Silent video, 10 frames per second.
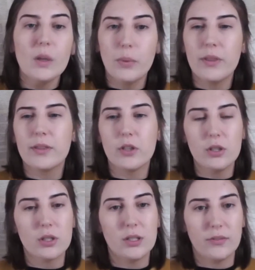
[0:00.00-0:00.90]
But
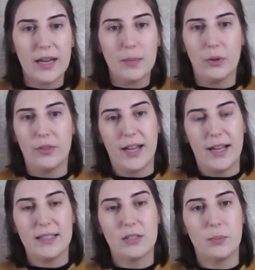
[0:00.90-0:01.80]
just to develop on
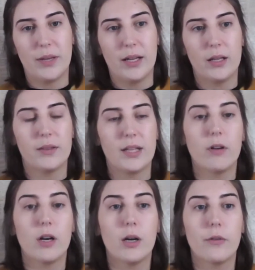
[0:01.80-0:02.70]
that a little bit,
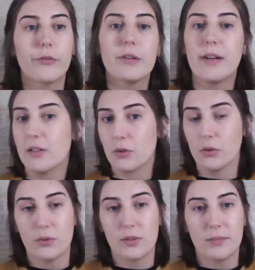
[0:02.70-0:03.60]
there are free
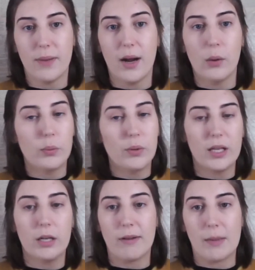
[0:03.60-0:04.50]
radicals out
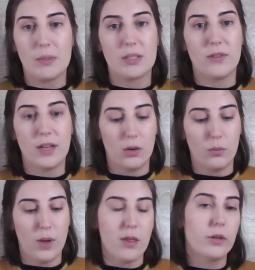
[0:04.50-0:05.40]
within our atmosphere,
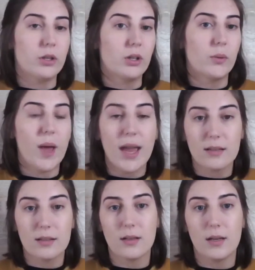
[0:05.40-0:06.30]
whether you
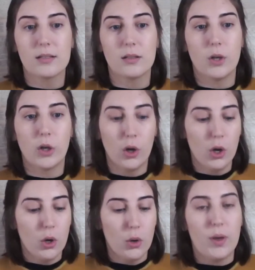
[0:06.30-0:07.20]
exercise a lot,
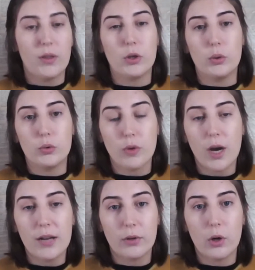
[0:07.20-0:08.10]
whether you
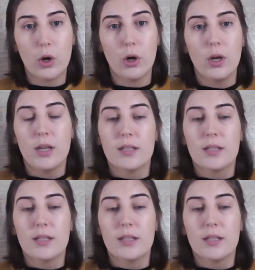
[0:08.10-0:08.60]
drive a lot.